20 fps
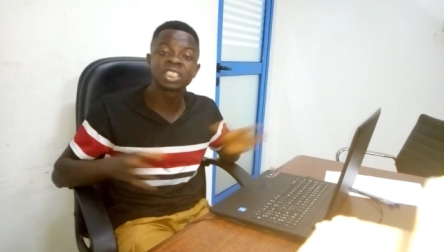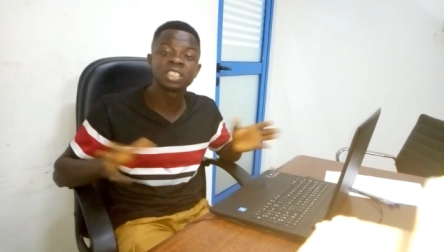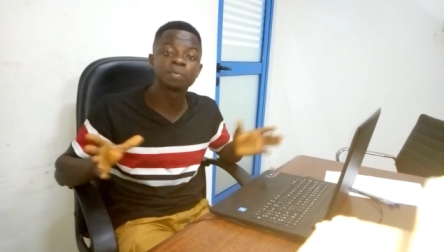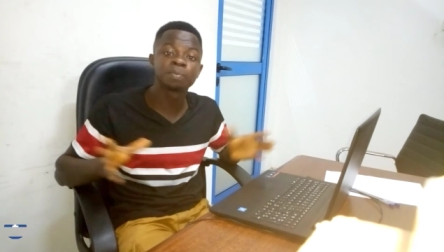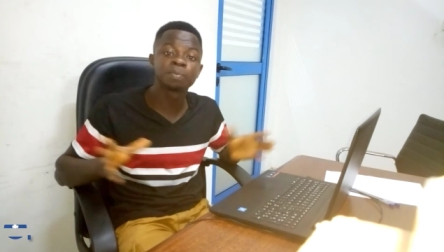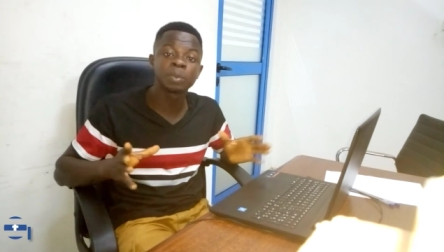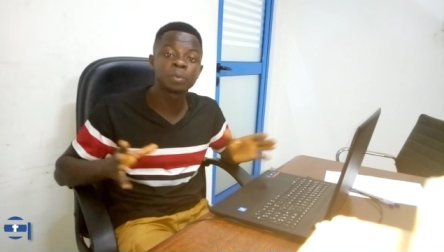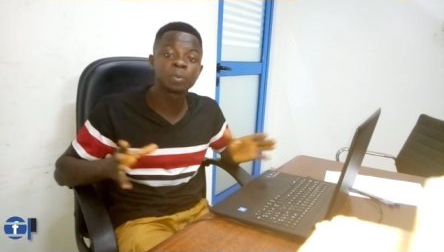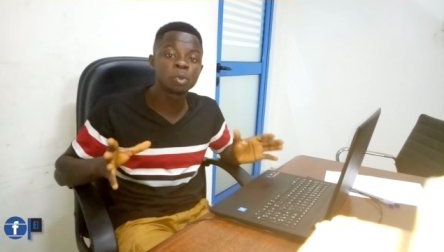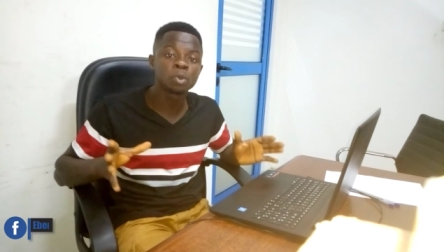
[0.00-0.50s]

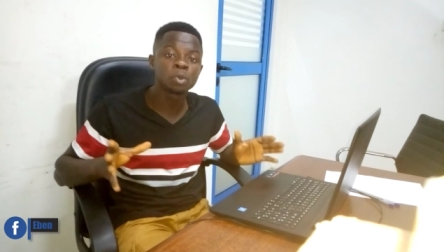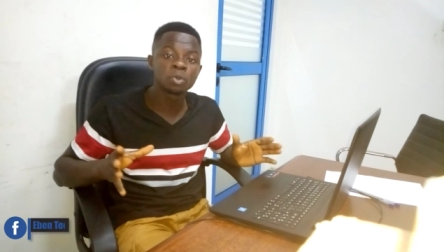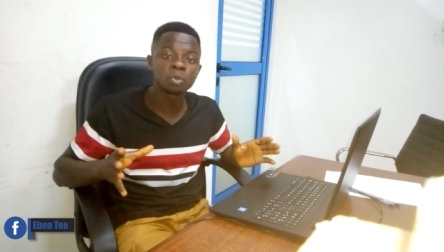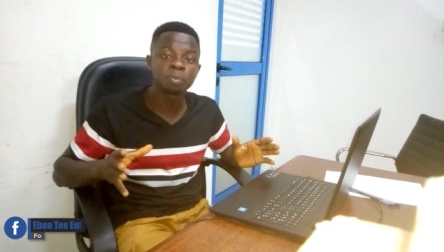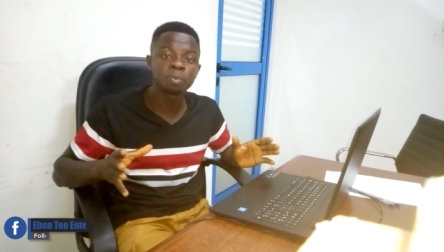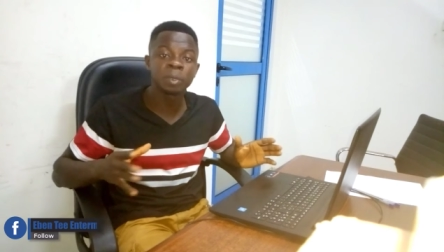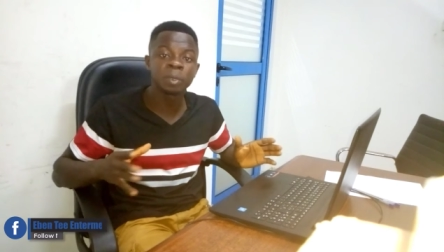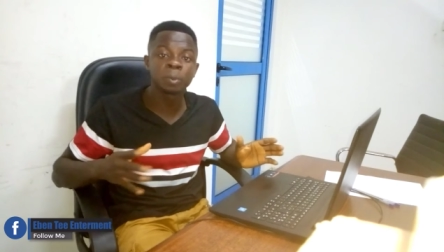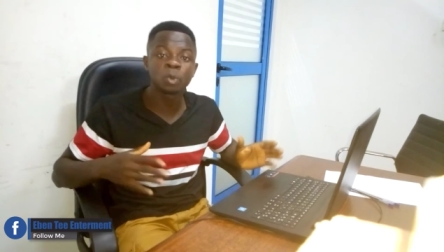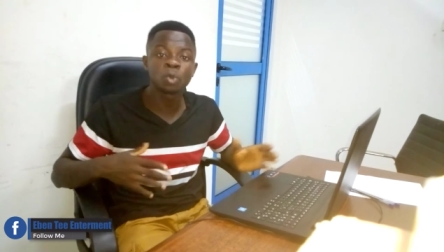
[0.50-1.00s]
it
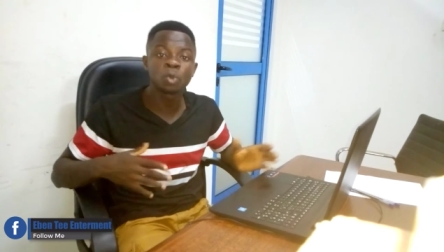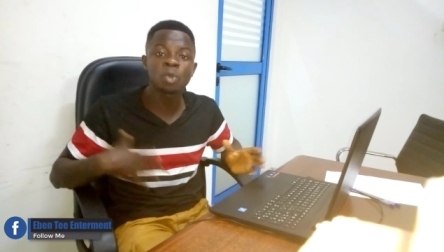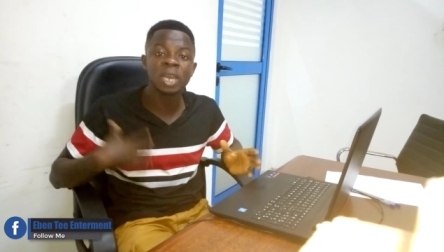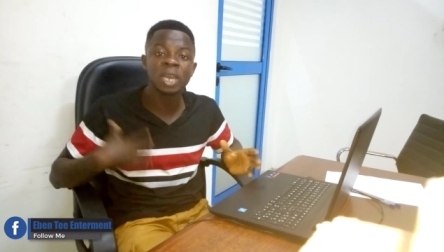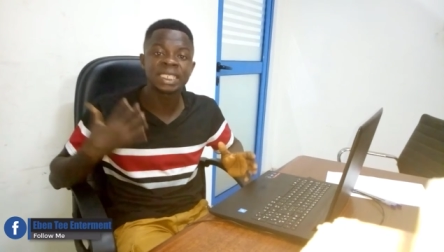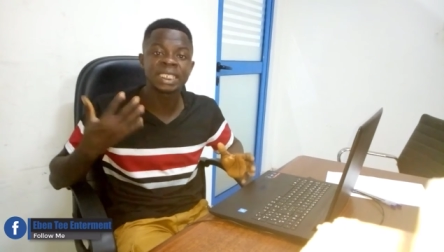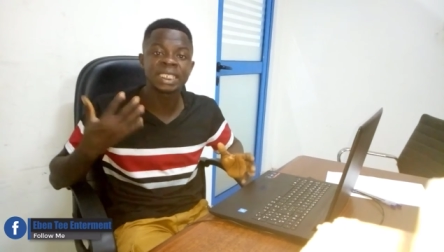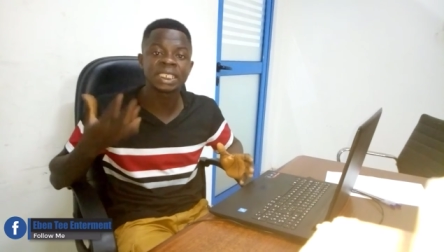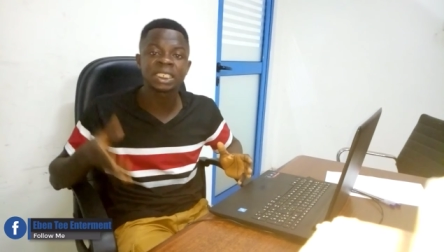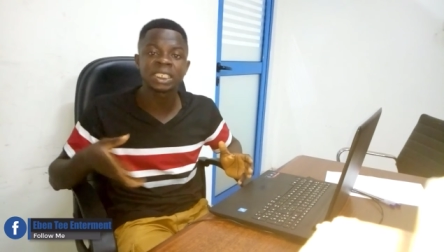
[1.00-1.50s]
in one
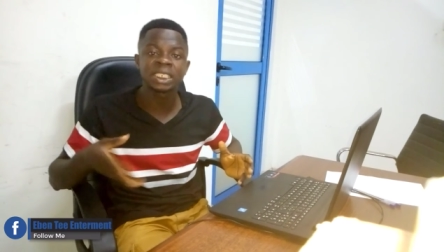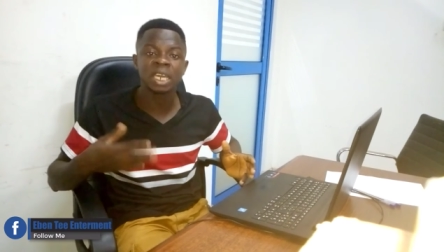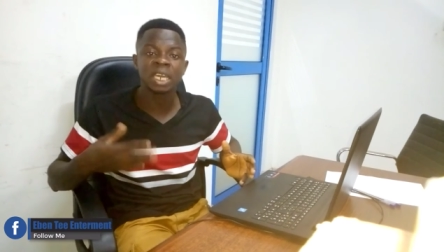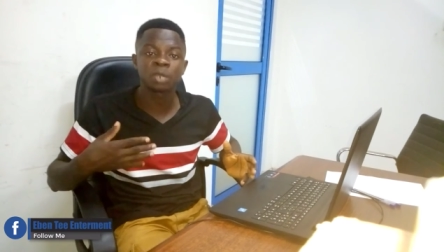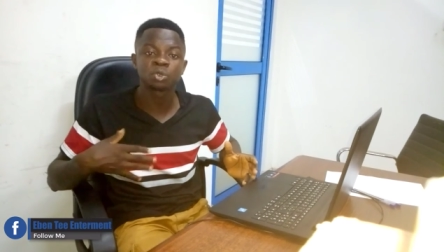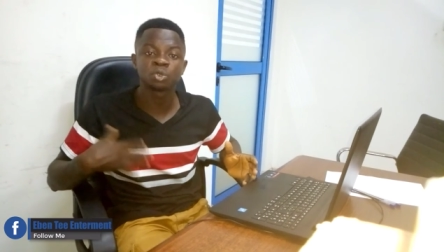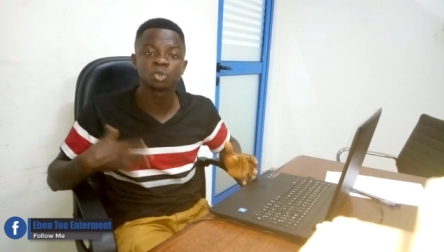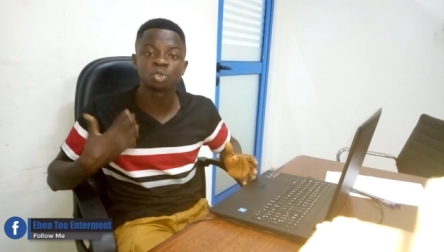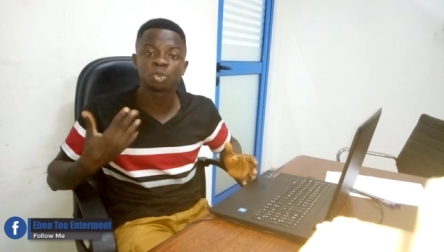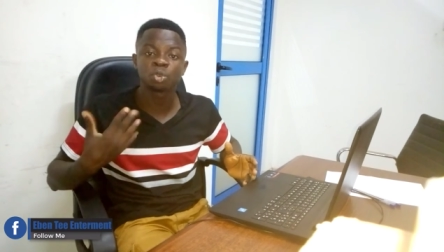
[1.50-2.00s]
somewhere. I
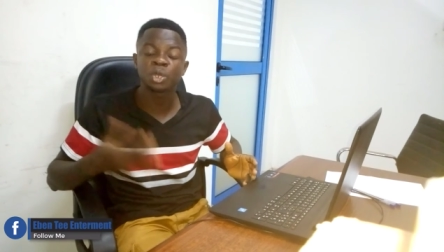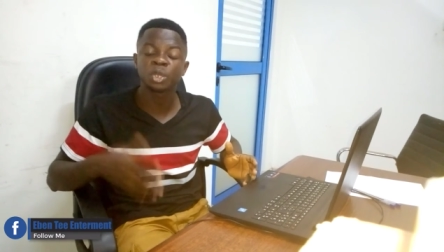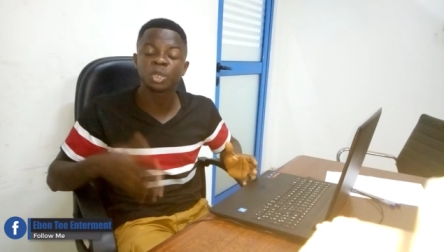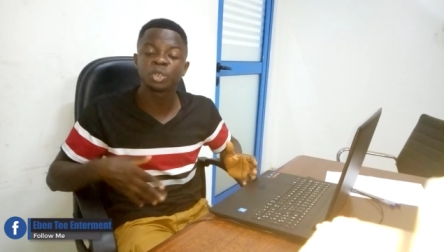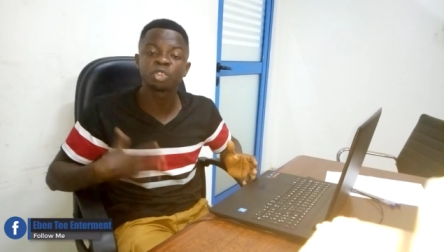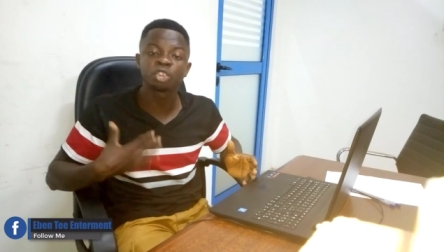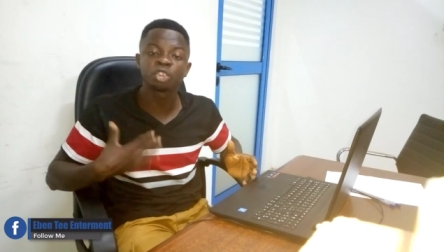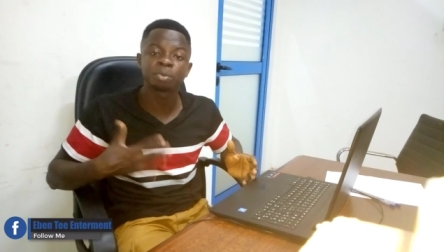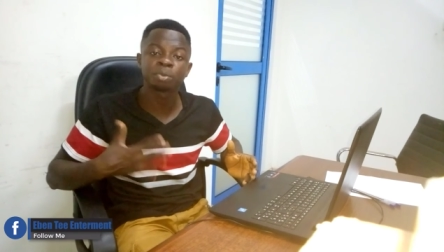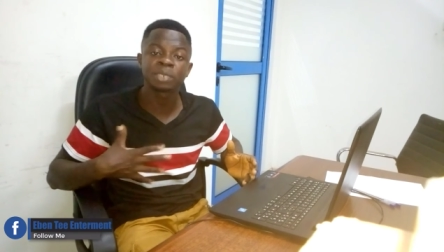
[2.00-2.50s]
have been
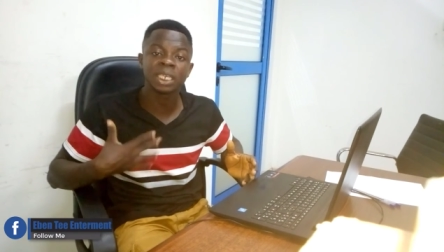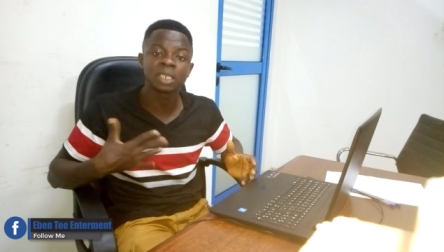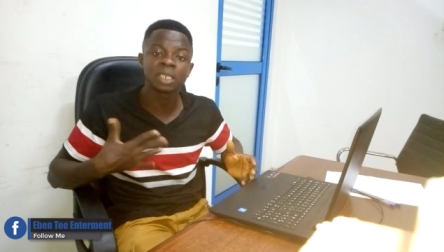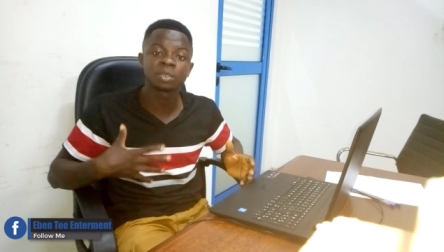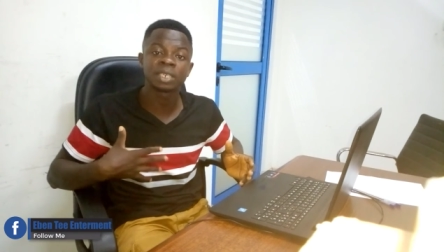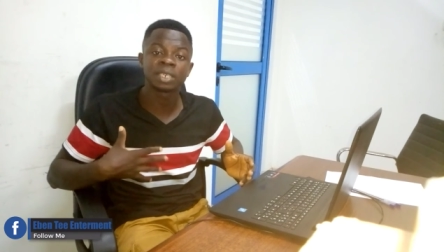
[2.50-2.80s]
watching his videos.